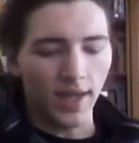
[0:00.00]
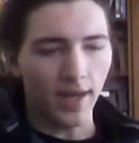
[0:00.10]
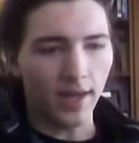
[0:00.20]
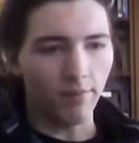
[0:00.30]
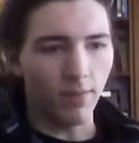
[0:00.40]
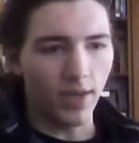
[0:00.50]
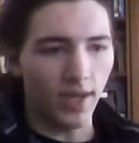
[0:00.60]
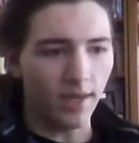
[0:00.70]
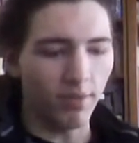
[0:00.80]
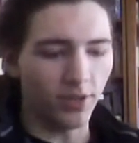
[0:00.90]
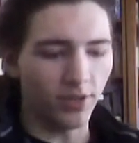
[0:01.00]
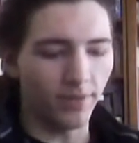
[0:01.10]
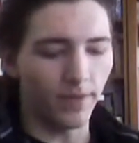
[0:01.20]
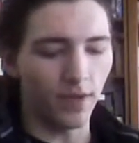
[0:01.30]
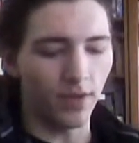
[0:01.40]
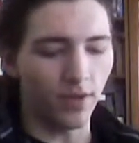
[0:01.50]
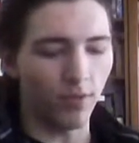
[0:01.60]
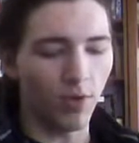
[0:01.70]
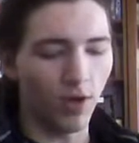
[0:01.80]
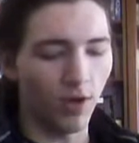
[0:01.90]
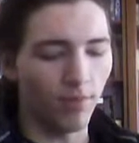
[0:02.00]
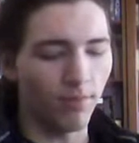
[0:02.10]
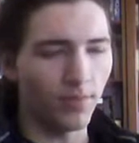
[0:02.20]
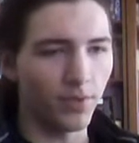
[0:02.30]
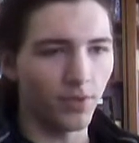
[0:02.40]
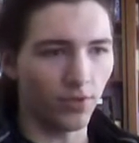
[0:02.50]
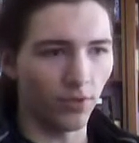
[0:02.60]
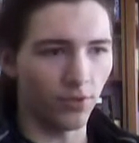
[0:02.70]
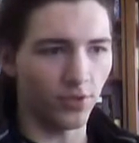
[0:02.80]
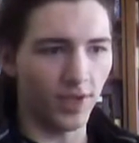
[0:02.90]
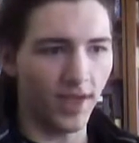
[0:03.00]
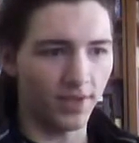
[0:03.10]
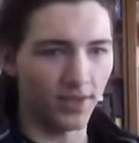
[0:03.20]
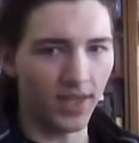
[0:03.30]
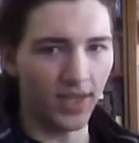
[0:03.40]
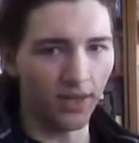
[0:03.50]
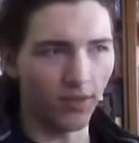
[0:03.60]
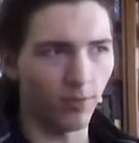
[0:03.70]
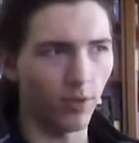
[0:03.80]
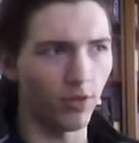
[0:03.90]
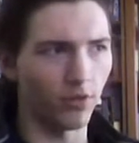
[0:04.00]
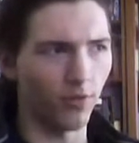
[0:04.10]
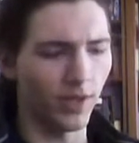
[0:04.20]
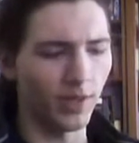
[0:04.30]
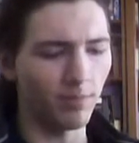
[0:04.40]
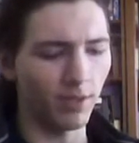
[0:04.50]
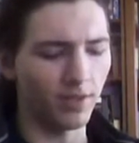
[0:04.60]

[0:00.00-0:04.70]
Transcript: a bunch of underwater soldiers against the underwater droids,